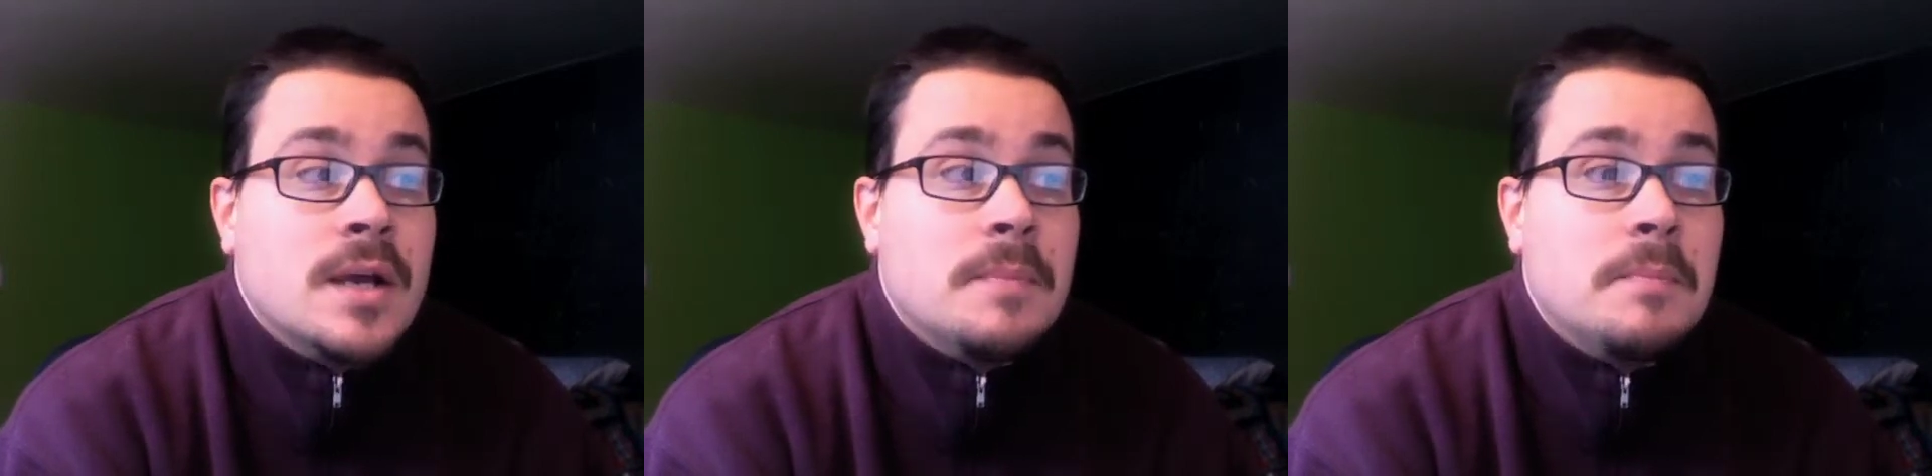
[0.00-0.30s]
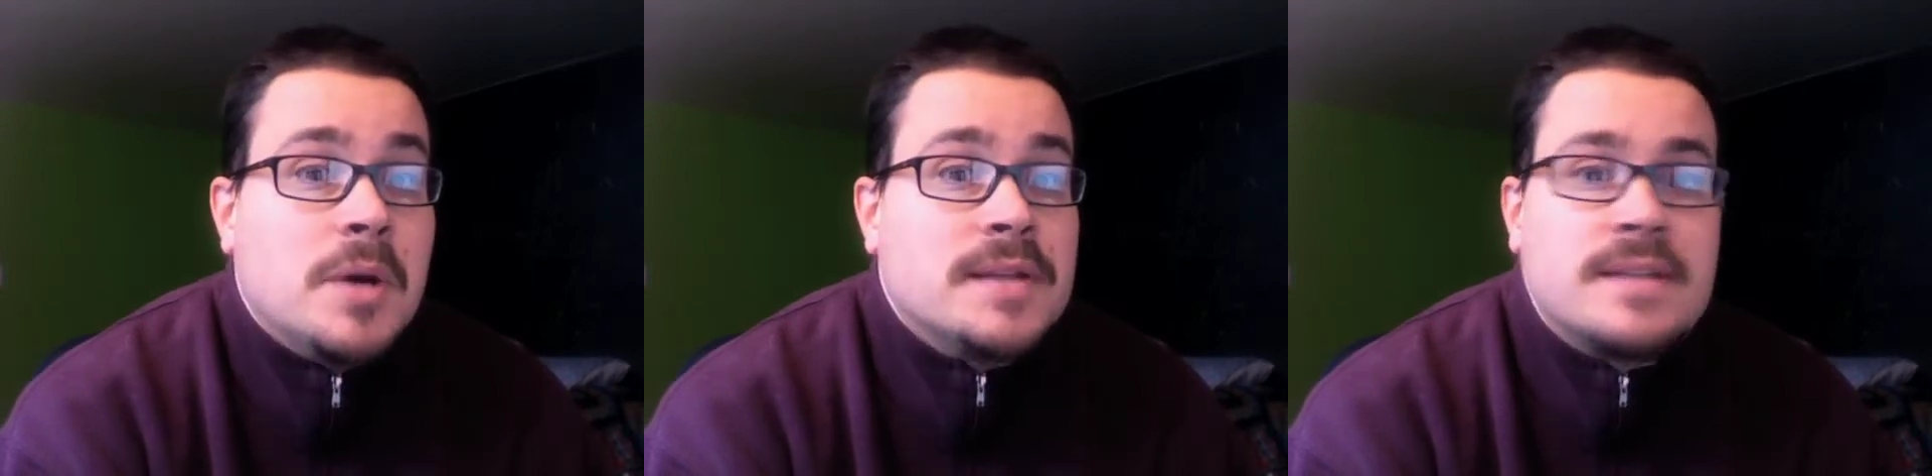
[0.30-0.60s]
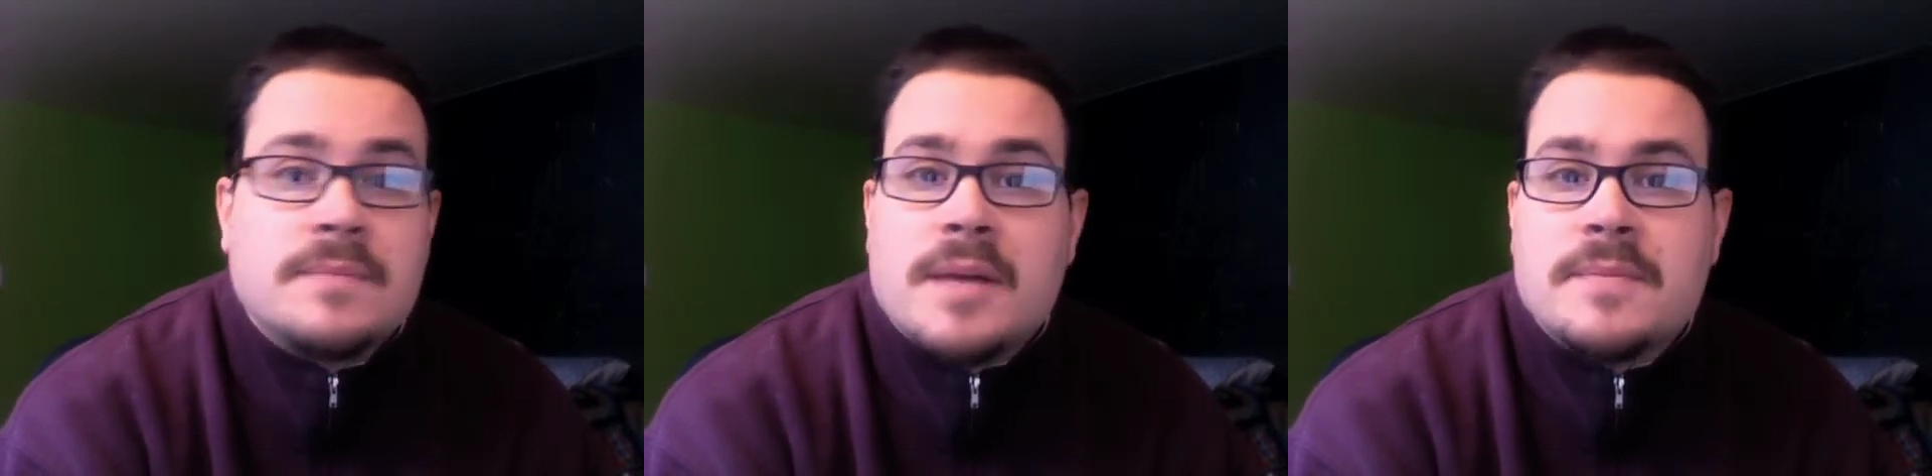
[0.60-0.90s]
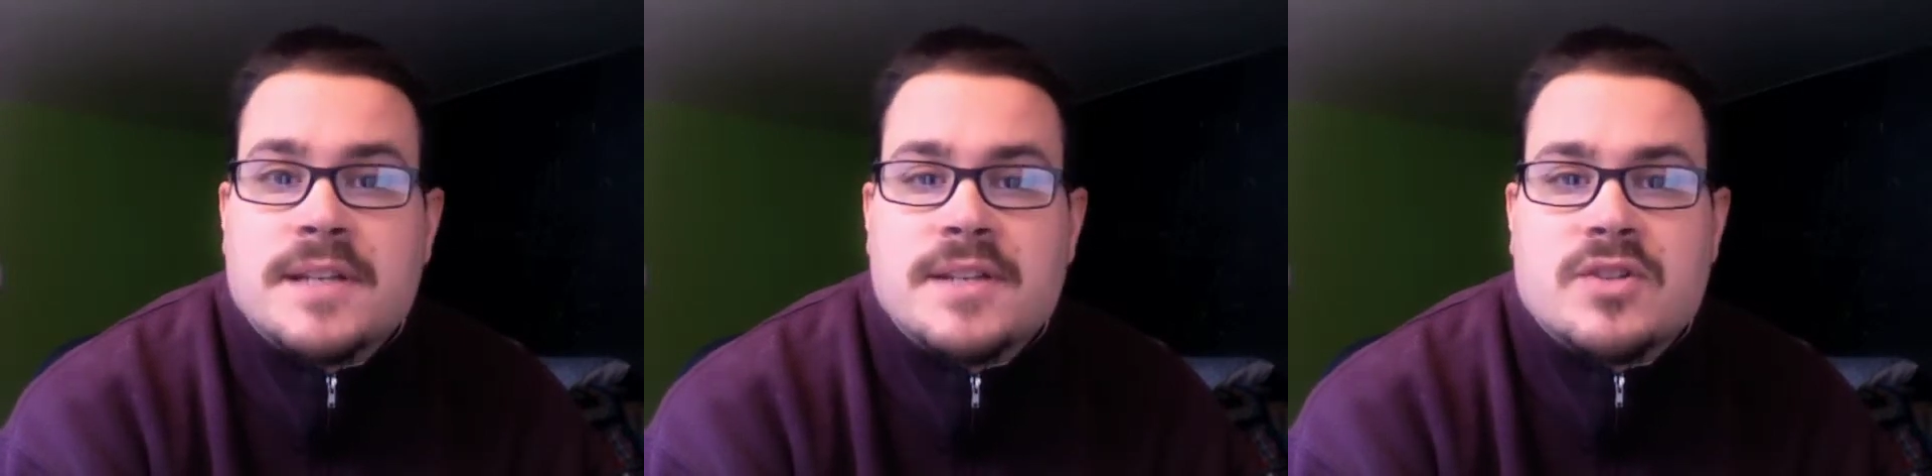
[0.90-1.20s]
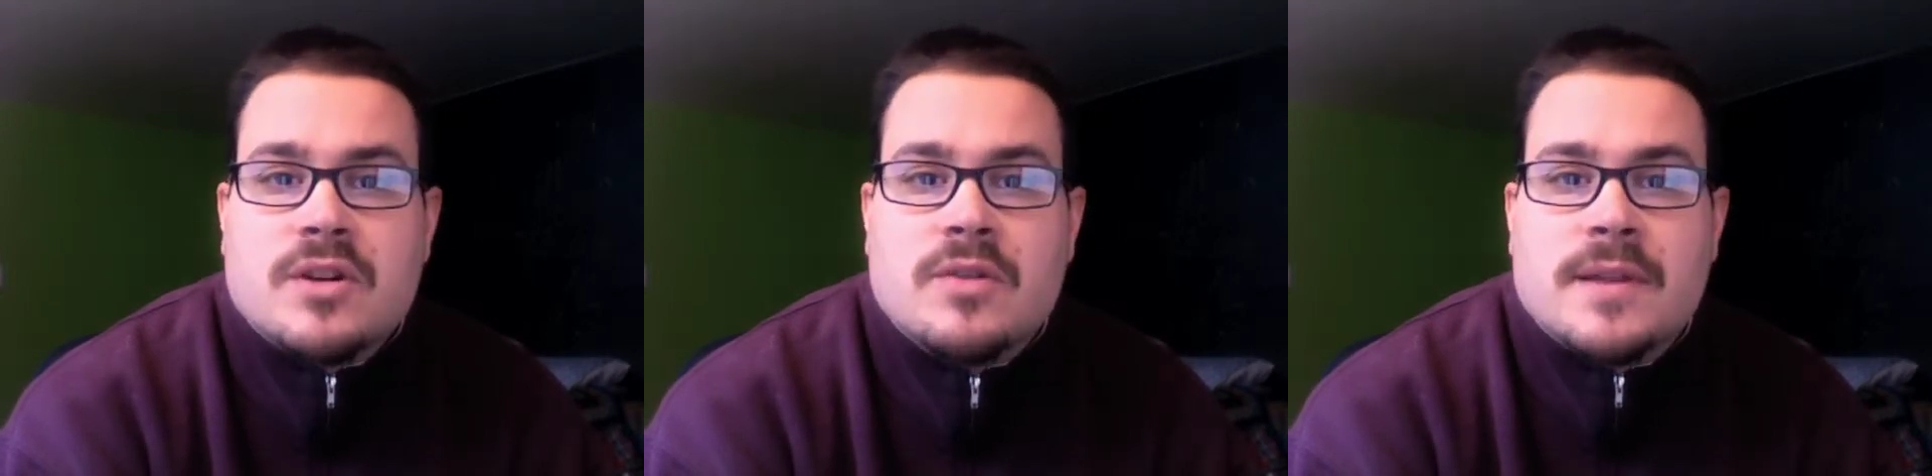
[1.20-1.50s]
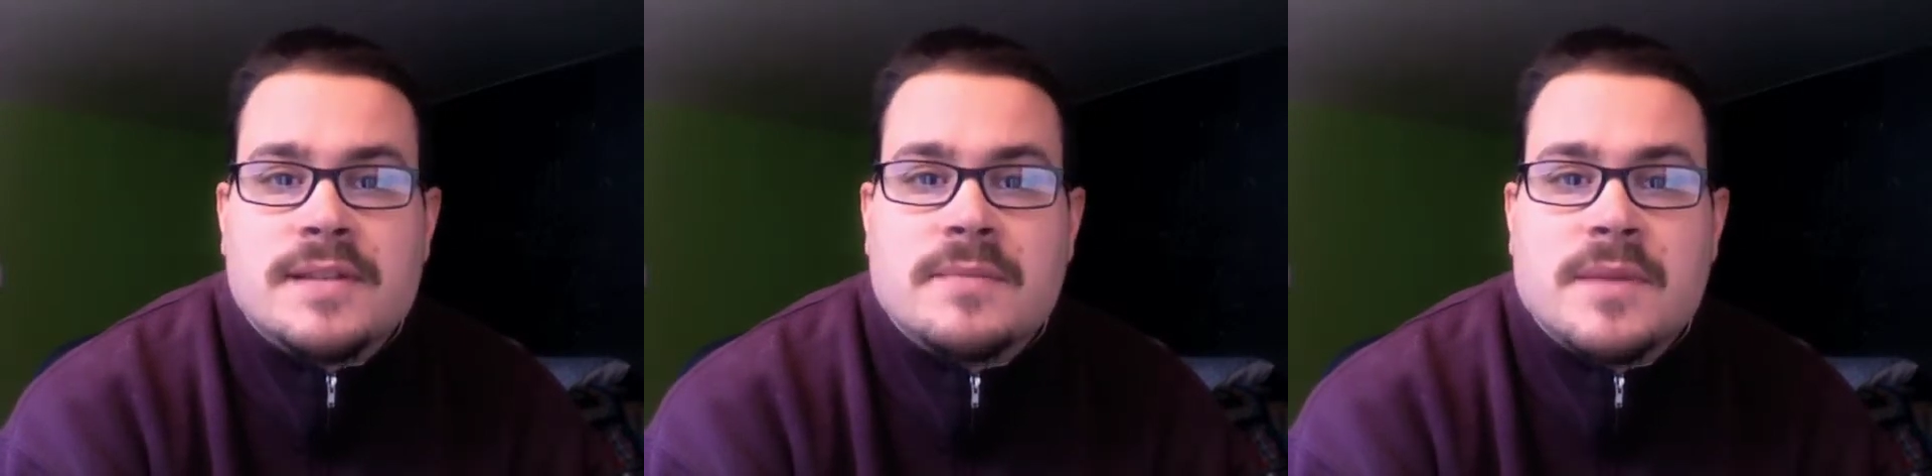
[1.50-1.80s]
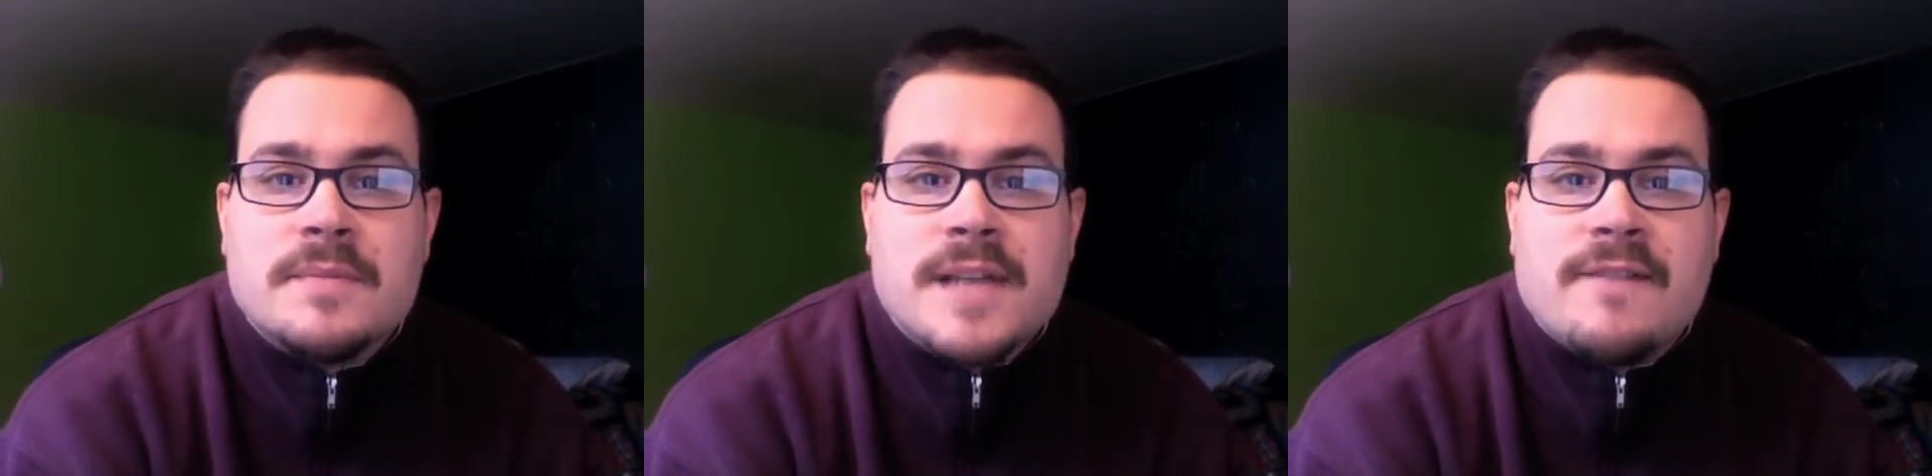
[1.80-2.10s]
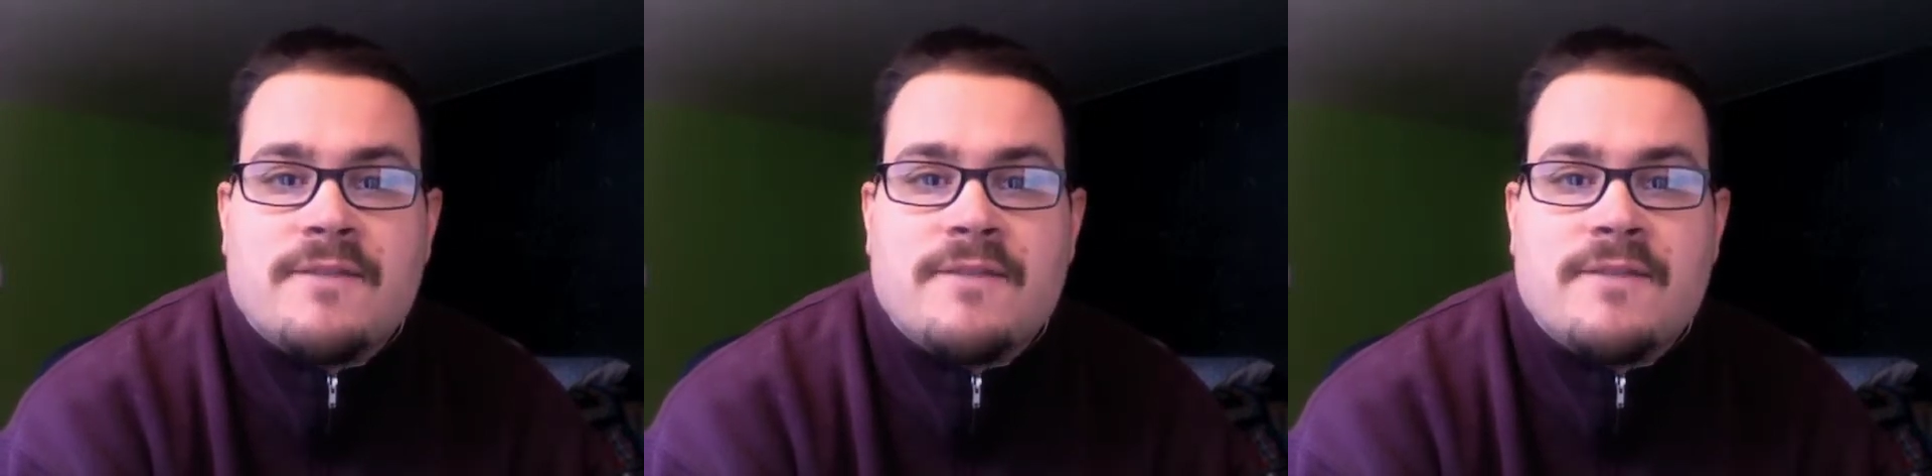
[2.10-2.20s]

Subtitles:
But sometimes I struggle with it. And sometimes I